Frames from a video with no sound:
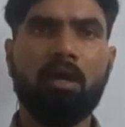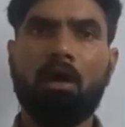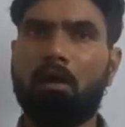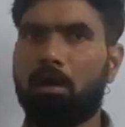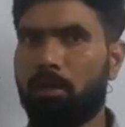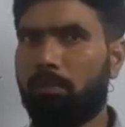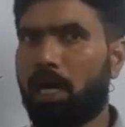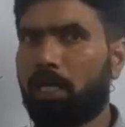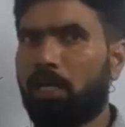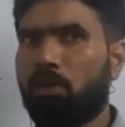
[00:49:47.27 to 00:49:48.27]
or
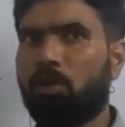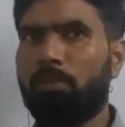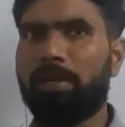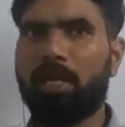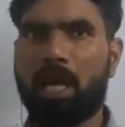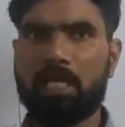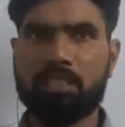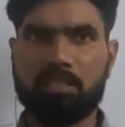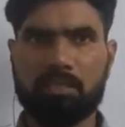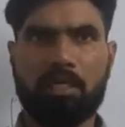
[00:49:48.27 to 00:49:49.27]
market economy
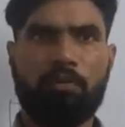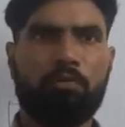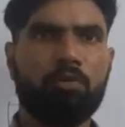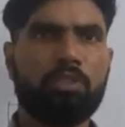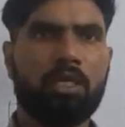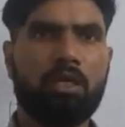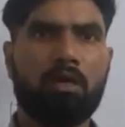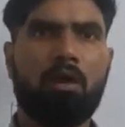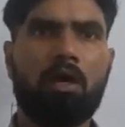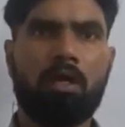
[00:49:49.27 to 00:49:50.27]
as a future
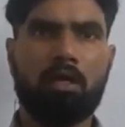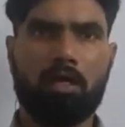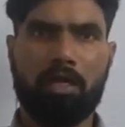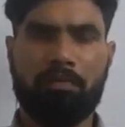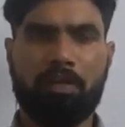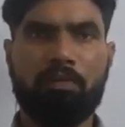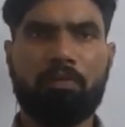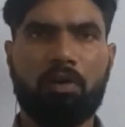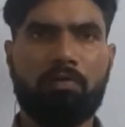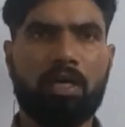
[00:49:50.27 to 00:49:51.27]
or a way
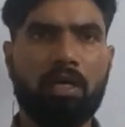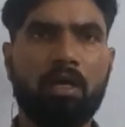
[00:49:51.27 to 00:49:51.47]
forward,